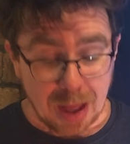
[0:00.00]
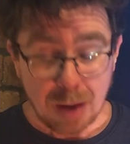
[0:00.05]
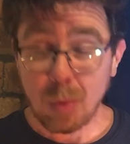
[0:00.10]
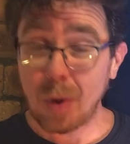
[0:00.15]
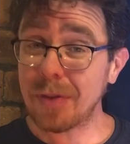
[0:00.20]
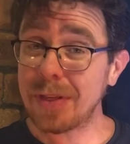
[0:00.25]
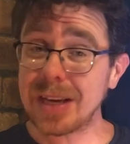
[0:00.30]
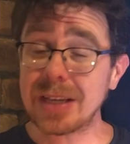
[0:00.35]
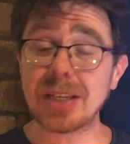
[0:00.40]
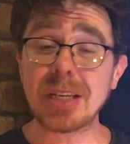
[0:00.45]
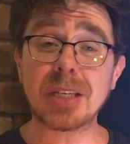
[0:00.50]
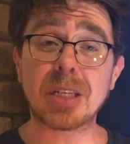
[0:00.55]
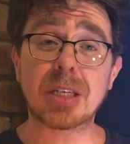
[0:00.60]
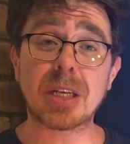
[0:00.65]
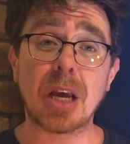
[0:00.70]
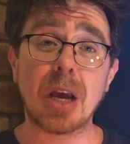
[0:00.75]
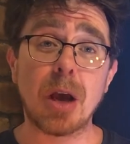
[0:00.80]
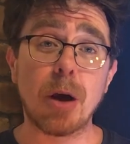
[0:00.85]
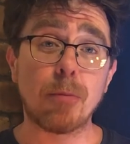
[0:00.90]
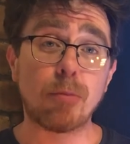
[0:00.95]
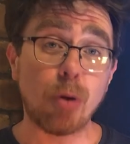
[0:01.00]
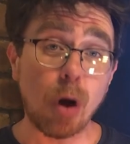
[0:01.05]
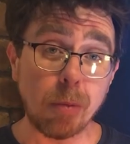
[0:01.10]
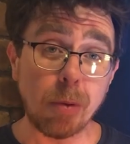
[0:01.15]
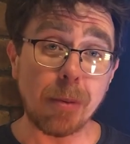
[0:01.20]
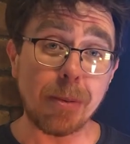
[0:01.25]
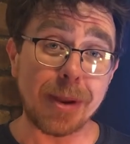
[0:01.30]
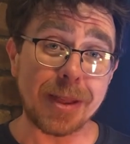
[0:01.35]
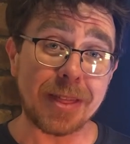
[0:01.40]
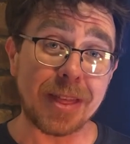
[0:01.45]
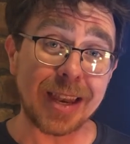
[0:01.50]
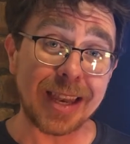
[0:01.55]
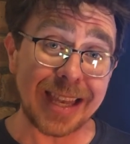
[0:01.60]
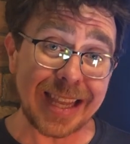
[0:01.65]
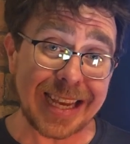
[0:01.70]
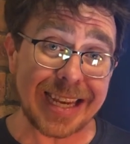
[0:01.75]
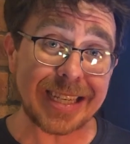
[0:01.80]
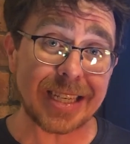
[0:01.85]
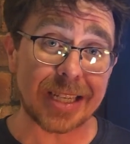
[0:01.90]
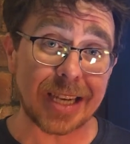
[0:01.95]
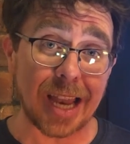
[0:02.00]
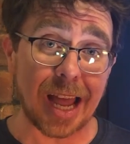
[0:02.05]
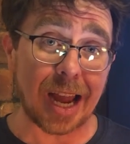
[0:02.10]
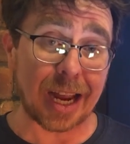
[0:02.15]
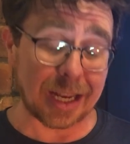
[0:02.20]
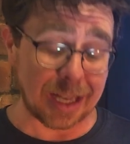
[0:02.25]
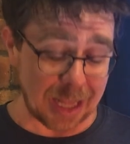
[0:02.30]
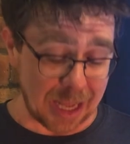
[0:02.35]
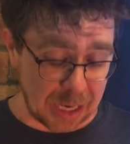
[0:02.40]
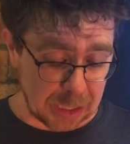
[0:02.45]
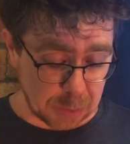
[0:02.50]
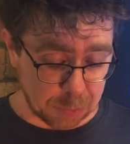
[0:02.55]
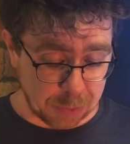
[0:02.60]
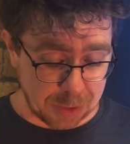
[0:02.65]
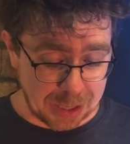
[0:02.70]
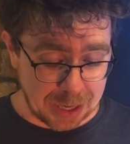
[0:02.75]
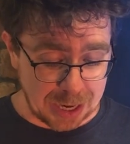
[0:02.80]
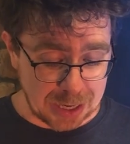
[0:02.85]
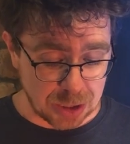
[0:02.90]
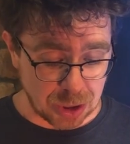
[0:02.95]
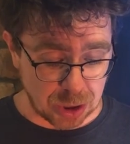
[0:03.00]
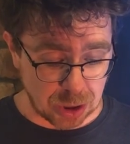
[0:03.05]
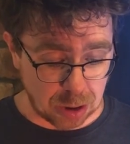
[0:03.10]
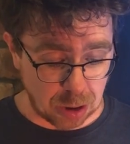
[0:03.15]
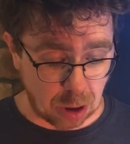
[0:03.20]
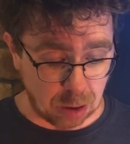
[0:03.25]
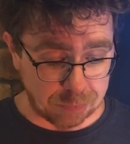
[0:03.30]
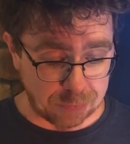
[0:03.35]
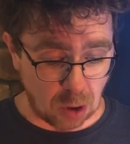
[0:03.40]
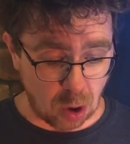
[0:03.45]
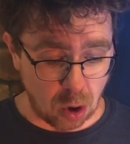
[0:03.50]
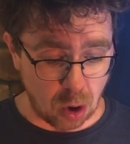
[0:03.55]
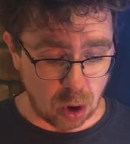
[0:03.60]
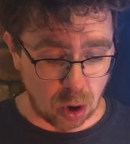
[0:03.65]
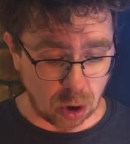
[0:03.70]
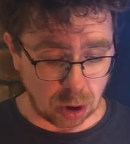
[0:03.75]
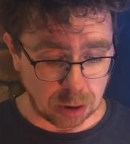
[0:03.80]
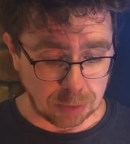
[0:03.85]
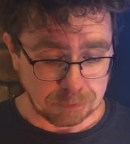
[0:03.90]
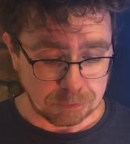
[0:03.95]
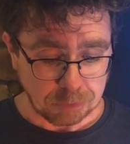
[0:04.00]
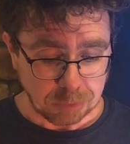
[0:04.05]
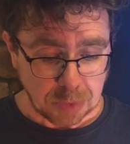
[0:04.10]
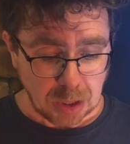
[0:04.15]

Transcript: Well, this is probably the least likely explanation of all.